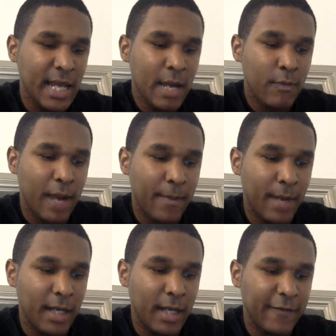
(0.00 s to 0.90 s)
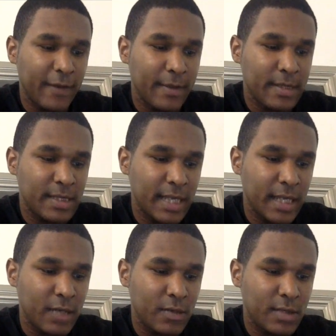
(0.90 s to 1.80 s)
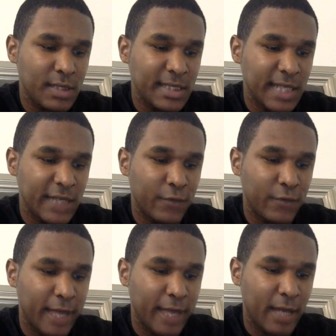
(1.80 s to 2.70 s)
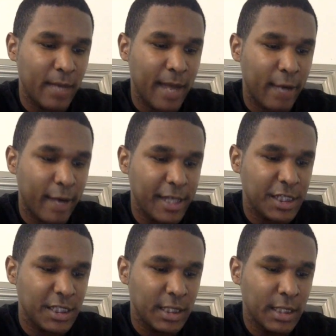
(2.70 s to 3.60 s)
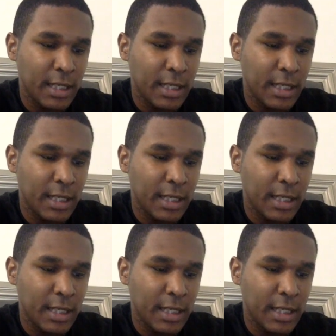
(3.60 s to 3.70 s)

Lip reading: primarily from a single successful later migration.